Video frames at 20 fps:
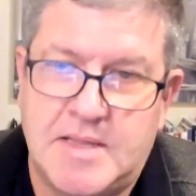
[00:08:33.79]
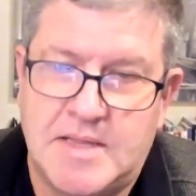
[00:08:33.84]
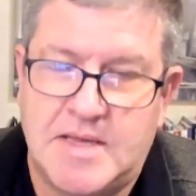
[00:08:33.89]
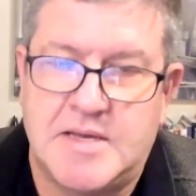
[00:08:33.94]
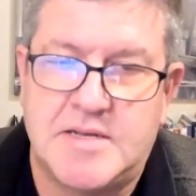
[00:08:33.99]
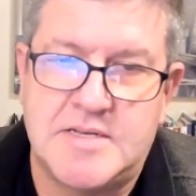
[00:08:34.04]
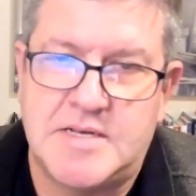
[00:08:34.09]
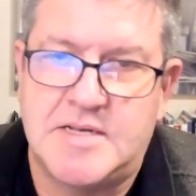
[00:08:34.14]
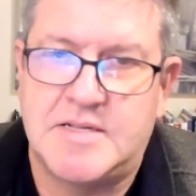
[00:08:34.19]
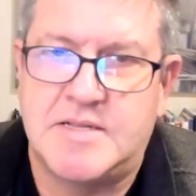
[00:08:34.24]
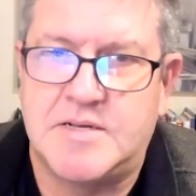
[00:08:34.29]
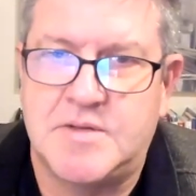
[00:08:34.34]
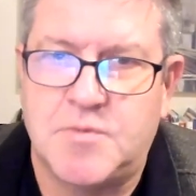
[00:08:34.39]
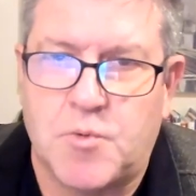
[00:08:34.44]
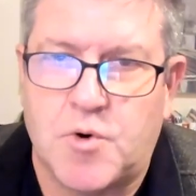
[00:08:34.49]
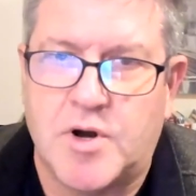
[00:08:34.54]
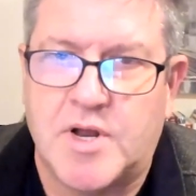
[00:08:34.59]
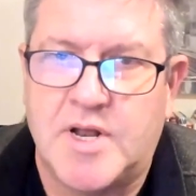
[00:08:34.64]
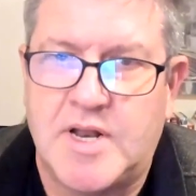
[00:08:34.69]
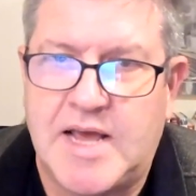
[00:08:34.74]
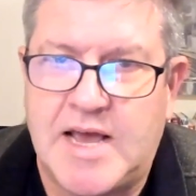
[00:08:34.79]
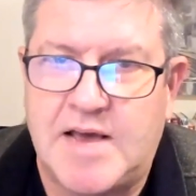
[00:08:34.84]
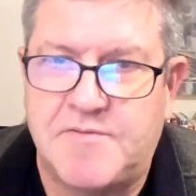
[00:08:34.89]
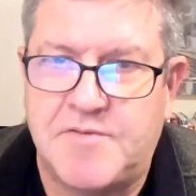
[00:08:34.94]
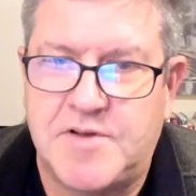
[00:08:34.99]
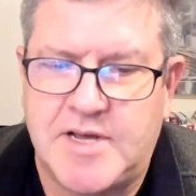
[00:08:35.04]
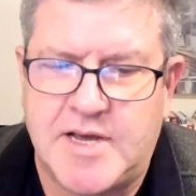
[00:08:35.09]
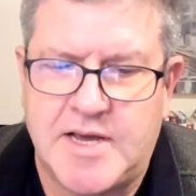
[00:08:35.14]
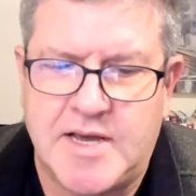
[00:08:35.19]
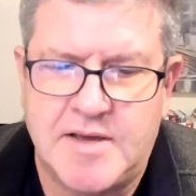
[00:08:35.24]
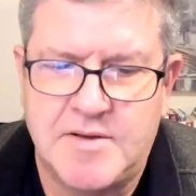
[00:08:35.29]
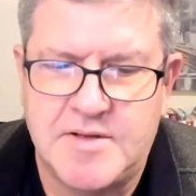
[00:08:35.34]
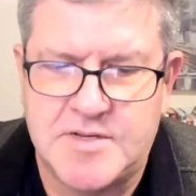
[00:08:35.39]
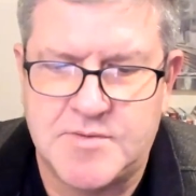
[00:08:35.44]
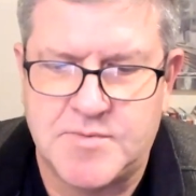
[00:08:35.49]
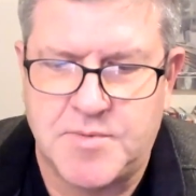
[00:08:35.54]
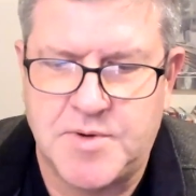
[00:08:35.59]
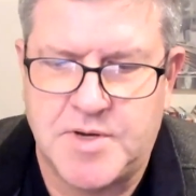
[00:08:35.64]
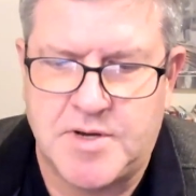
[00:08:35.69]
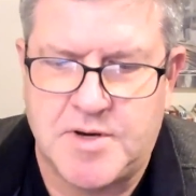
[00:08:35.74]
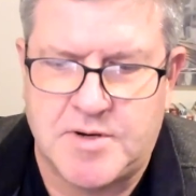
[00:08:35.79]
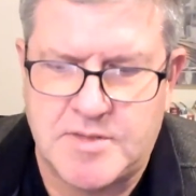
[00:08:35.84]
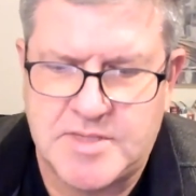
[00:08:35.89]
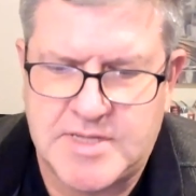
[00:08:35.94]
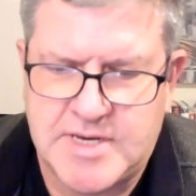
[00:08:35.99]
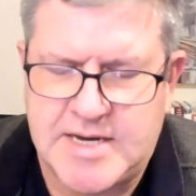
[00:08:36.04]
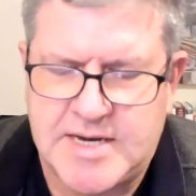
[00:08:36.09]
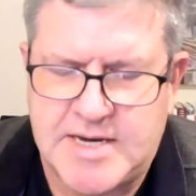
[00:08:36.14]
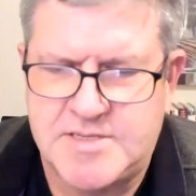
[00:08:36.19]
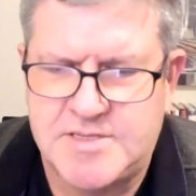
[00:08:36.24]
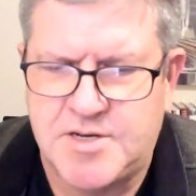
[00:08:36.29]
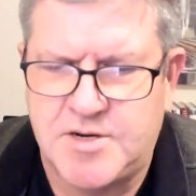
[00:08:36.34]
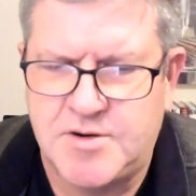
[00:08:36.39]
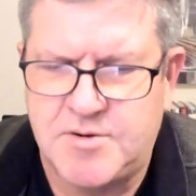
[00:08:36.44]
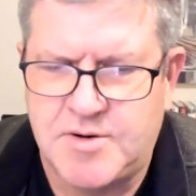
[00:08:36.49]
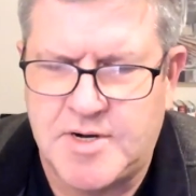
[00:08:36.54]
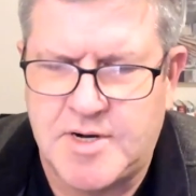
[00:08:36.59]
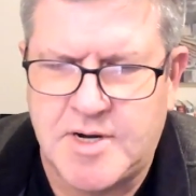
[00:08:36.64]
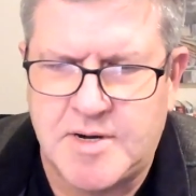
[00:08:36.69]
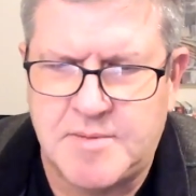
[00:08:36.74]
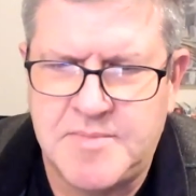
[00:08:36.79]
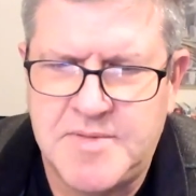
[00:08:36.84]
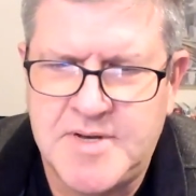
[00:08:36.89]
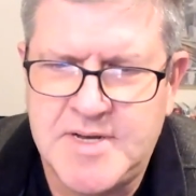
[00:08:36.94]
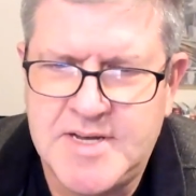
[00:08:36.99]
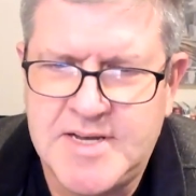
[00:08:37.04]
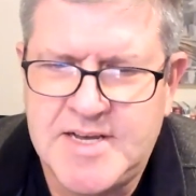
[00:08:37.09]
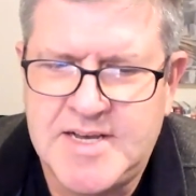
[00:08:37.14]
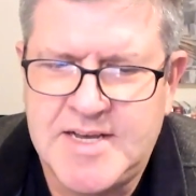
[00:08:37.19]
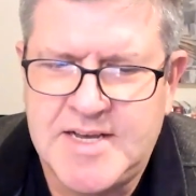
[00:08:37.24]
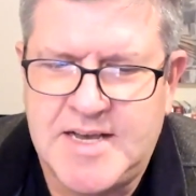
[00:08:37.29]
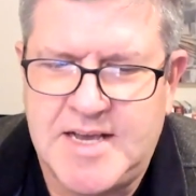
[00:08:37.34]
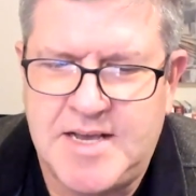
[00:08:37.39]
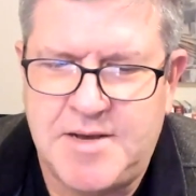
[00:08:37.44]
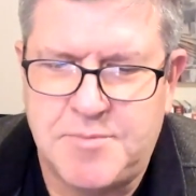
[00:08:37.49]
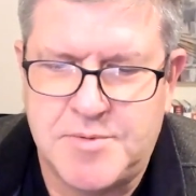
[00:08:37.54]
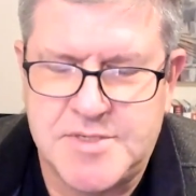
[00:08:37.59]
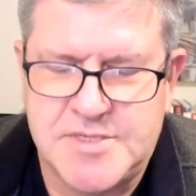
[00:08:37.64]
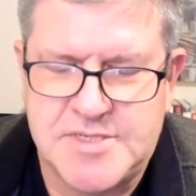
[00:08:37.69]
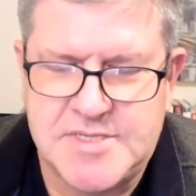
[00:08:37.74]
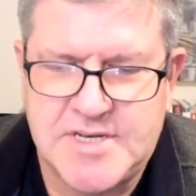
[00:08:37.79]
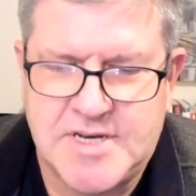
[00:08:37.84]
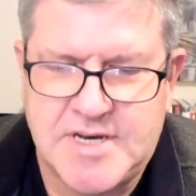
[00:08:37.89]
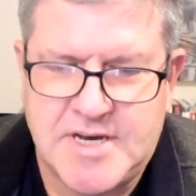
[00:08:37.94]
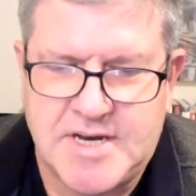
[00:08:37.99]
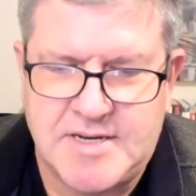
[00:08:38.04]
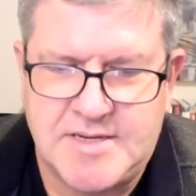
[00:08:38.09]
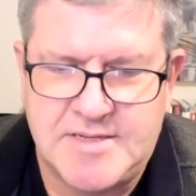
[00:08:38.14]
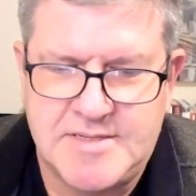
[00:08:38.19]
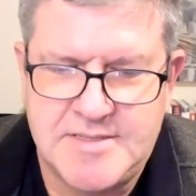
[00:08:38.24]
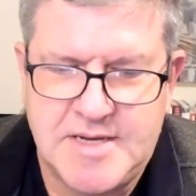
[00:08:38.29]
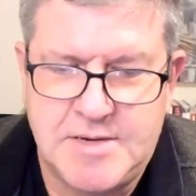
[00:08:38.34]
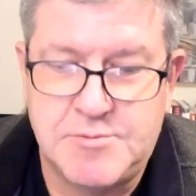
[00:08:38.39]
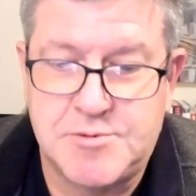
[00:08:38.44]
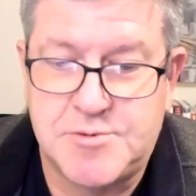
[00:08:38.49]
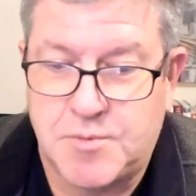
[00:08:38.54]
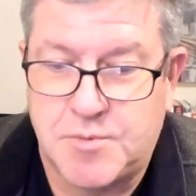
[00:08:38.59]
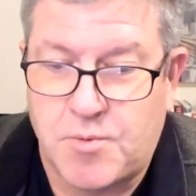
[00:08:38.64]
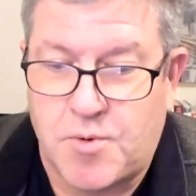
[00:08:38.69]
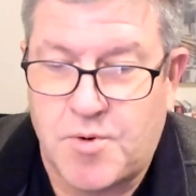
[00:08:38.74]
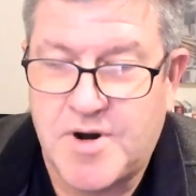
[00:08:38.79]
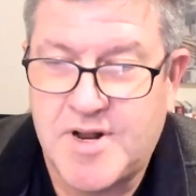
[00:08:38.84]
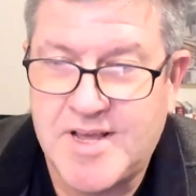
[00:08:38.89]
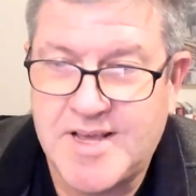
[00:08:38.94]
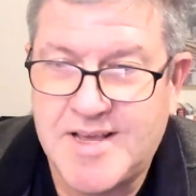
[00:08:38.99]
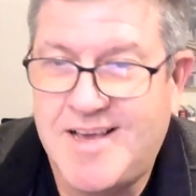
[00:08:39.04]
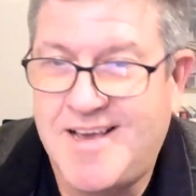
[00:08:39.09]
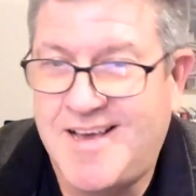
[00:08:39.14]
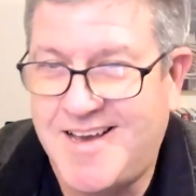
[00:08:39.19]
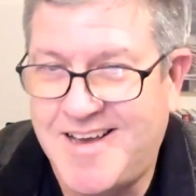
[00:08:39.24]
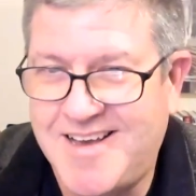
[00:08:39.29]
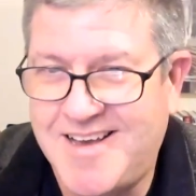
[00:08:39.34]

It, it, working a half a day is what we called that. So um, it was uh, it was rewarding,